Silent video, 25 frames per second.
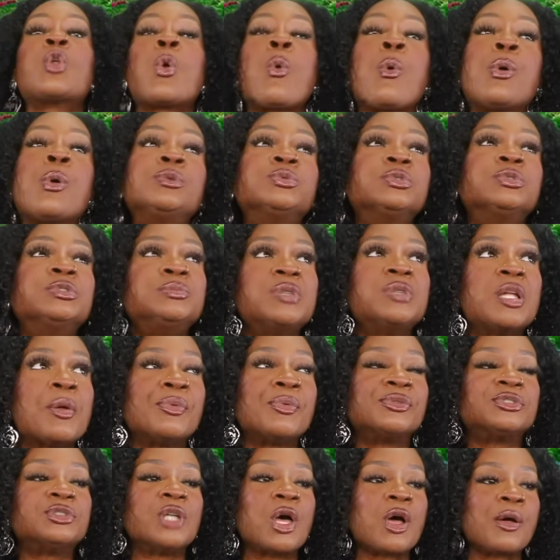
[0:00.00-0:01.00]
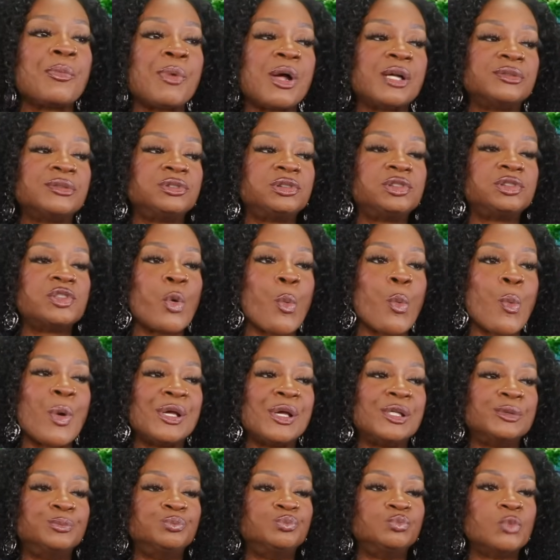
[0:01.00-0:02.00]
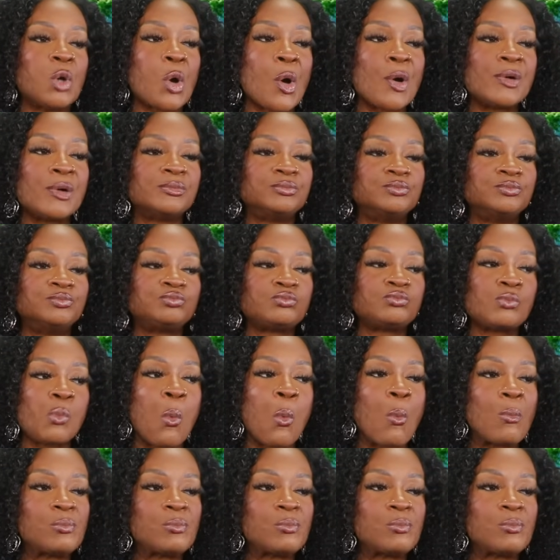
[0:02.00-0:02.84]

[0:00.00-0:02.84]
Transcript: We won't be able to talk about it until when? Mm.